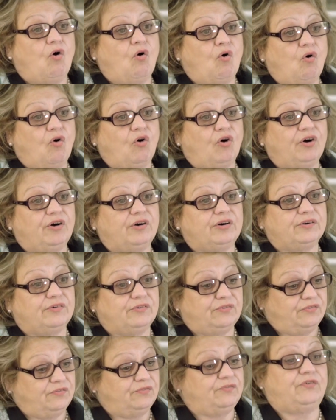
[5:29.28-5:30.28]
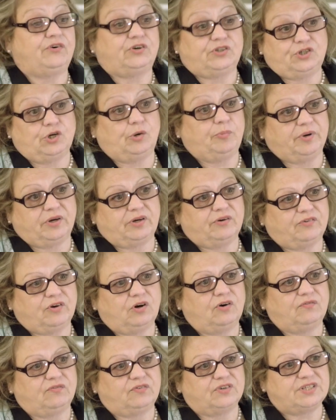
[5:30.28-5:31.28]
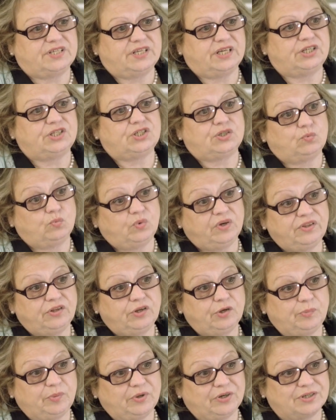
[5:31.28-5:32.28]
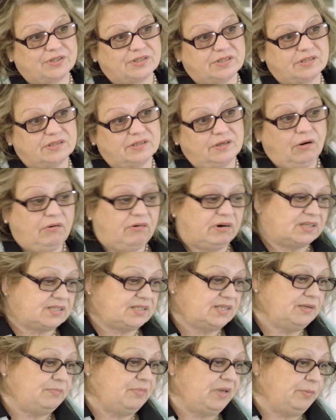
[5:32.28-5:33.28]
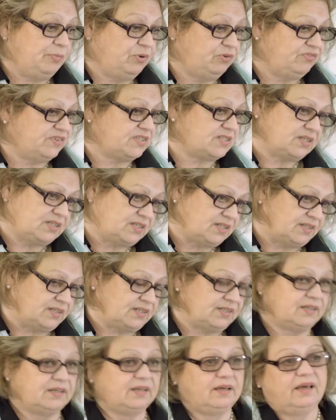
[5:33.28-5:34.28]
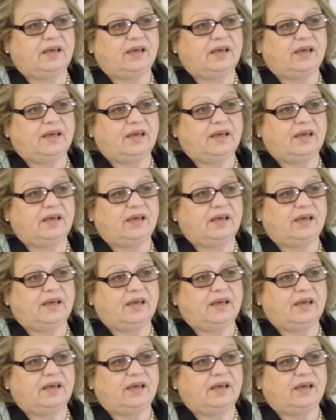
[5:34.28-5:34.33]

or for a topic of conversation with your person. Oh, I see Mabel visited.